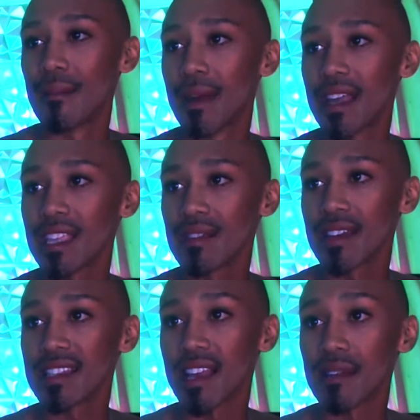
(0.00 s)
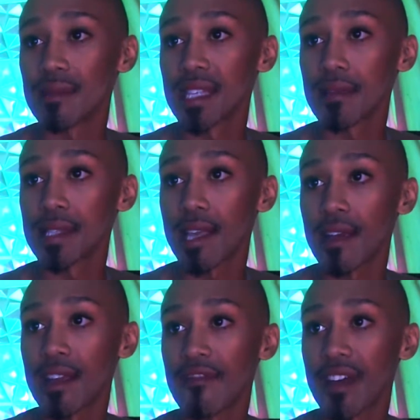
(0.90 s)
you guys, I'm so sorry
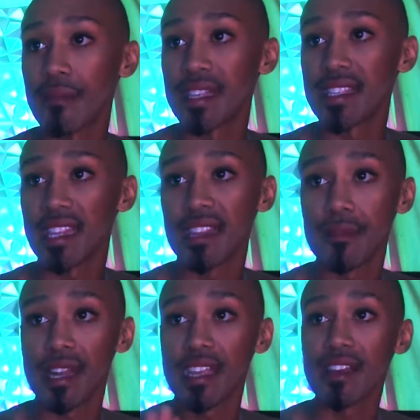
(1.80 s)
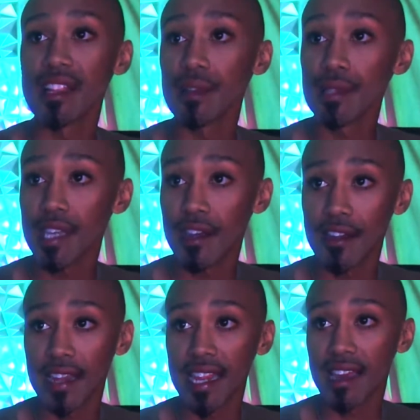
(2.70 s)
if I missed anybody. Hello,
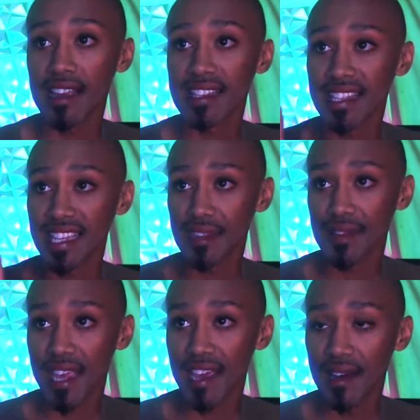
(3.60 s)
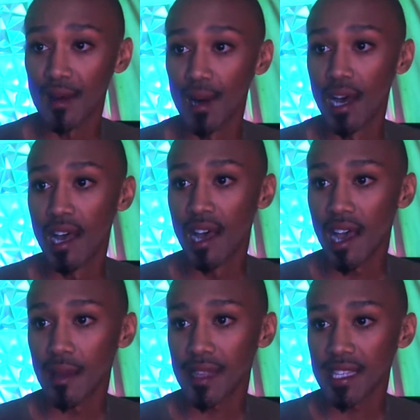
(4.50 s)
Tari. I see you now.
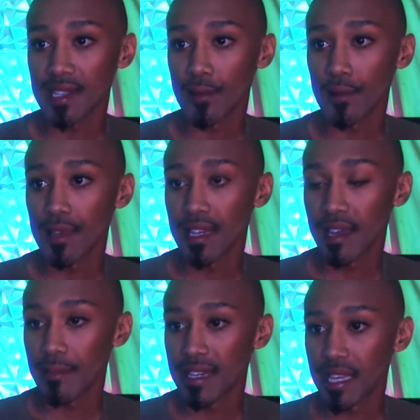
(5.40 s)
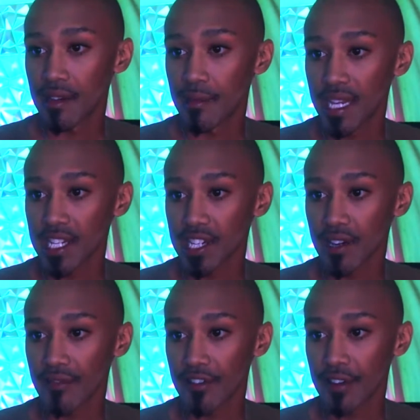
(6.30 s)
I'm like scrolling up and down to make sure
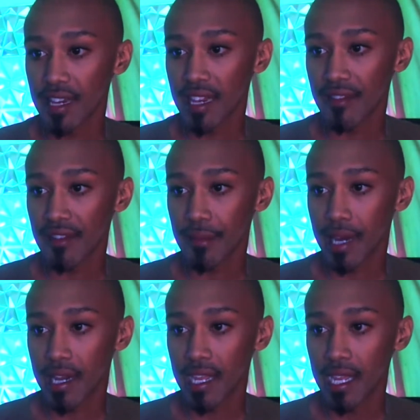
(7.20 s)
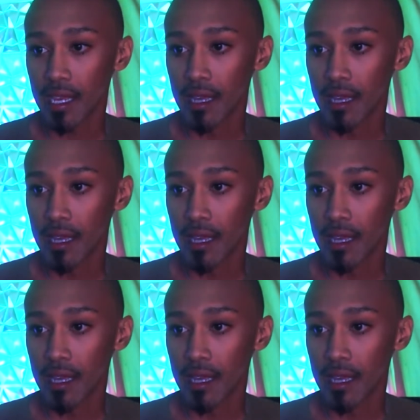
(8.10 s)
I've greeted everybody.